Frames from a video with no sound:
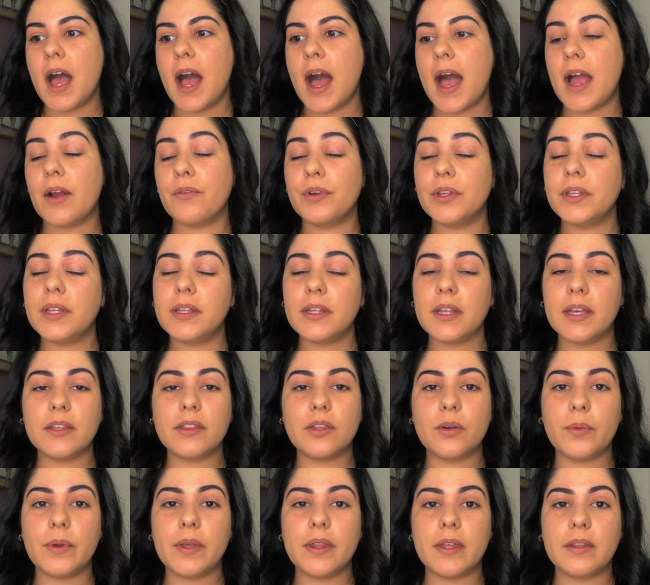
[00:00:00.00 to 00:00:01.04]
I really like
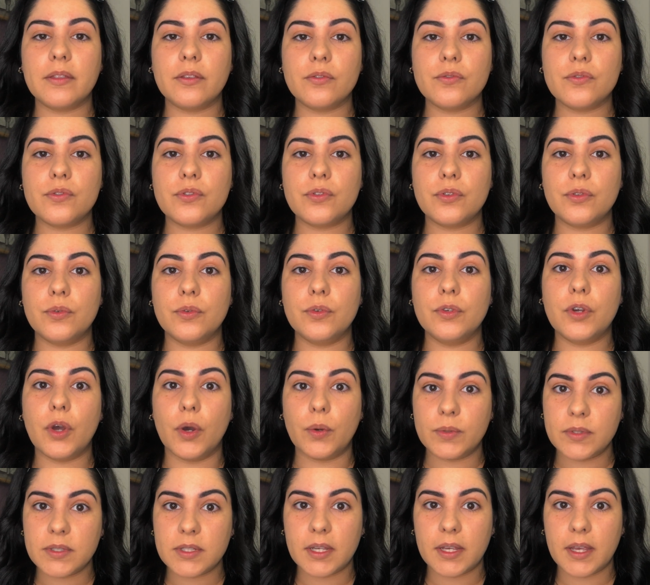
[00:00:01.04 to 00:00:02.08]
the way that those two go
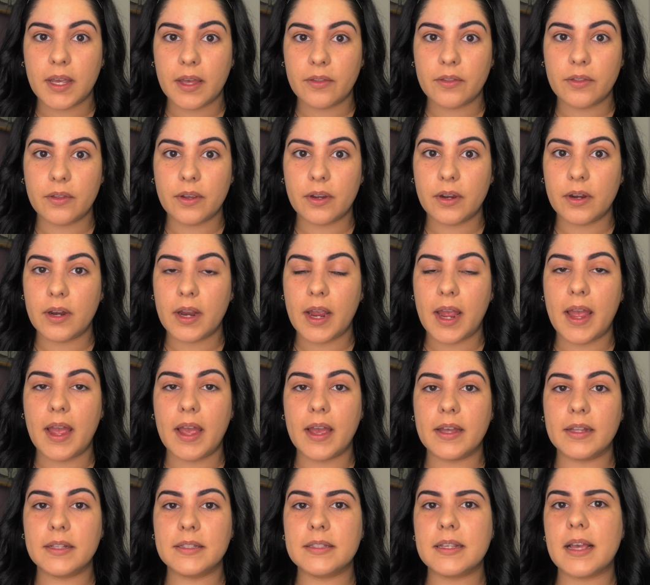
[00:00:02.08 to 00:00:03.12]
together,
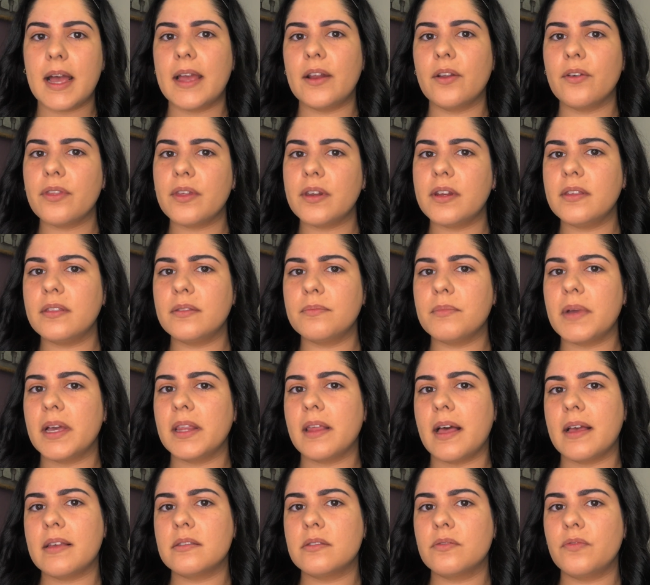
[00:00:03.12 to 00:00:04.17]
and I know that in my
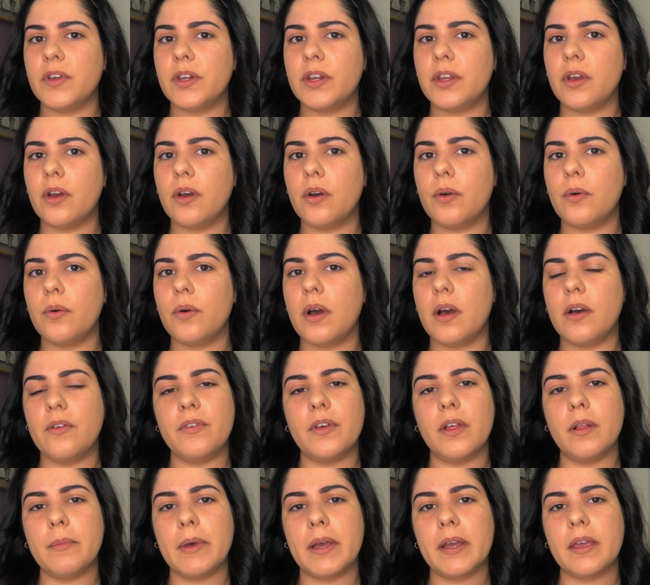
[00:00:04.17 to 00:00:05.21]
last video of
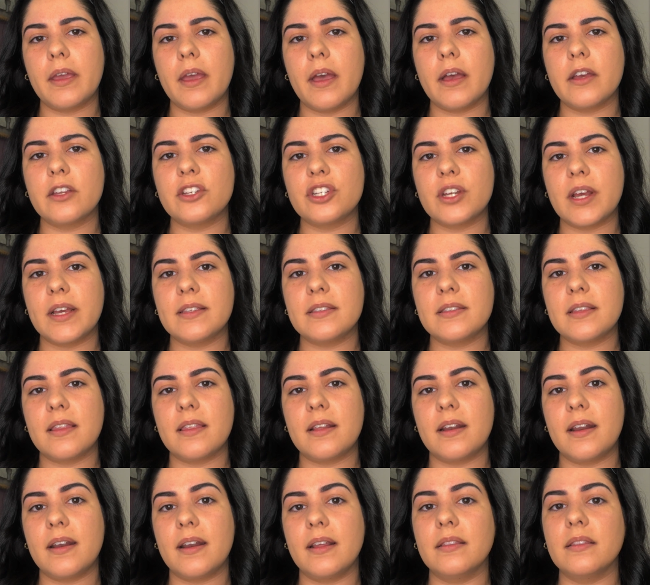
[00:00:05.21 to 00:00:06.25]
Il Makiage, I said
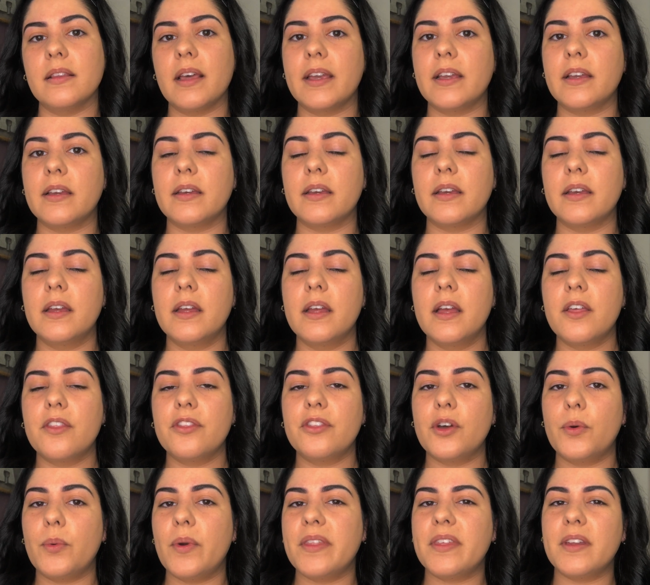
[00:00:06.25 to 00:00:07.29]
that I didn't like
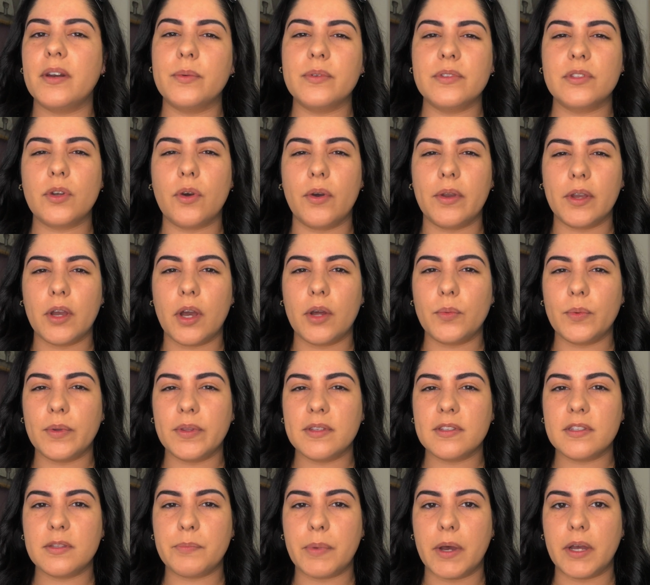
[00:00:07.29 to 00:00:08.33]
the way that it was going on with
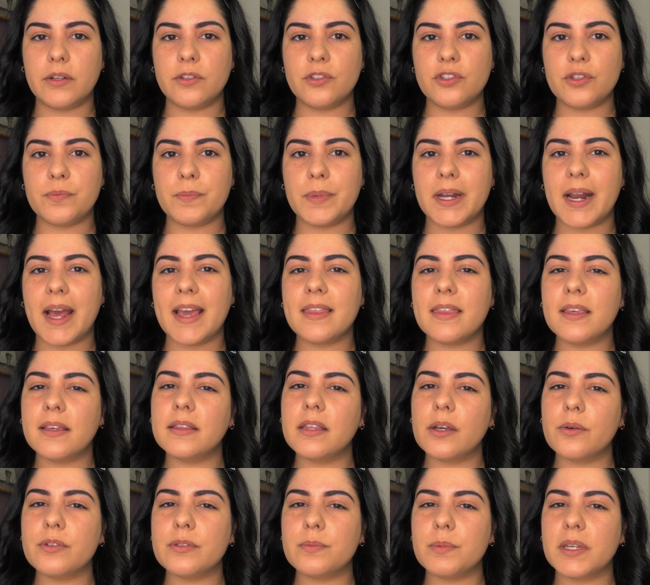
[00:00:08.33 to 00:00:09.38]
a sponge, but I think
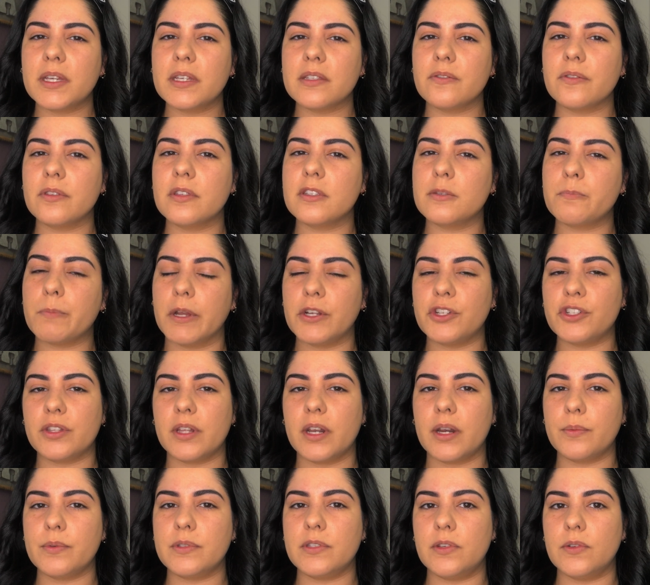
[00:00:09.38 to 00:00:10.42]
that was because of the sponge that
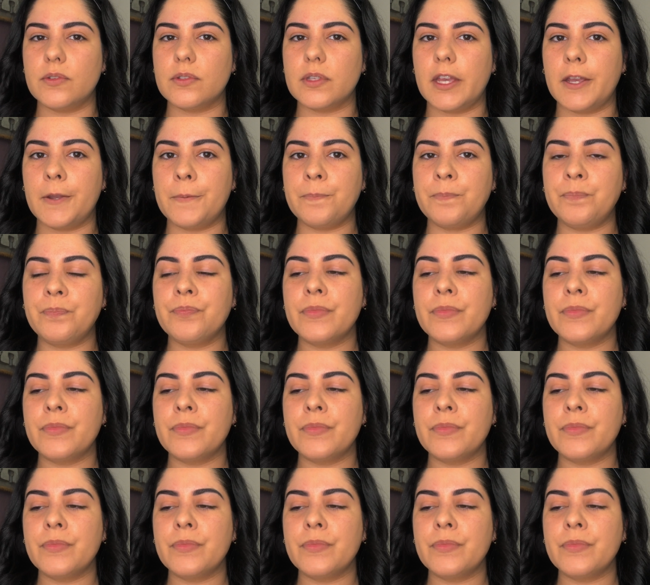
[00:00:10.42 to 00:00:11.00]
I was using.